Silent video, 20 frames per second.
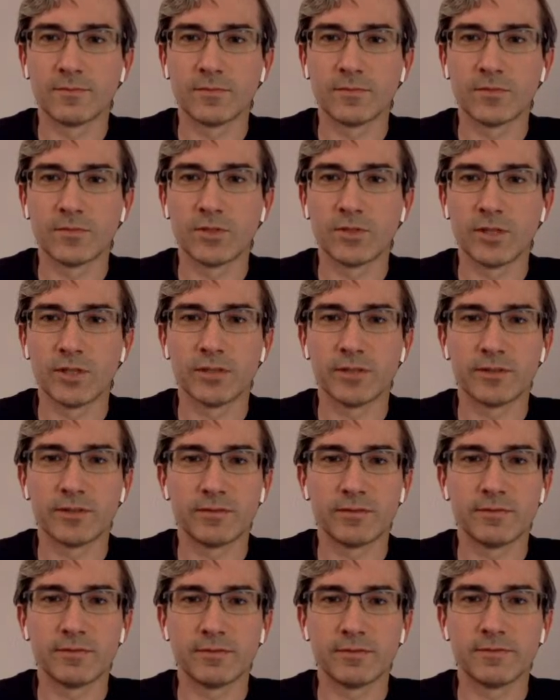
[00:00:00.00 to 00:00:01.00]
Just
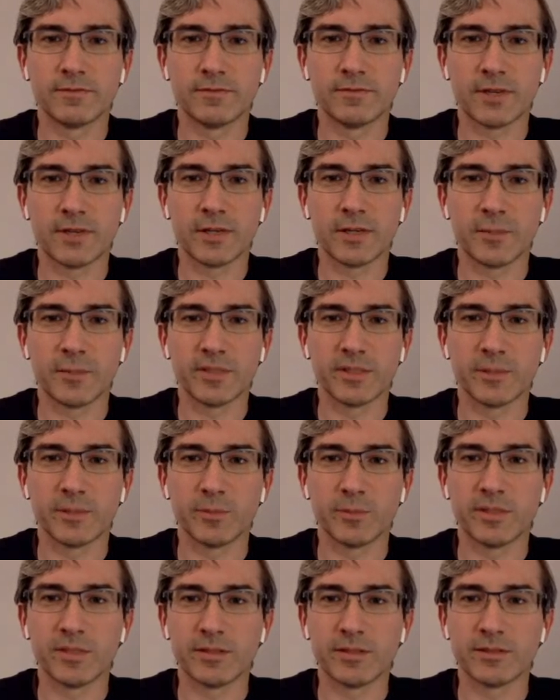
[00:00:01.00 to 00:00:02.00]
fucking bits
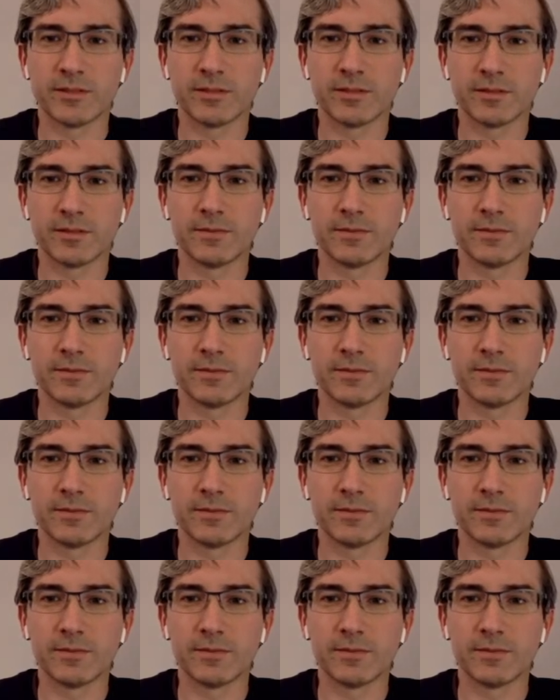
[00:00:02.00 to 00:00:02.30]
and pieces.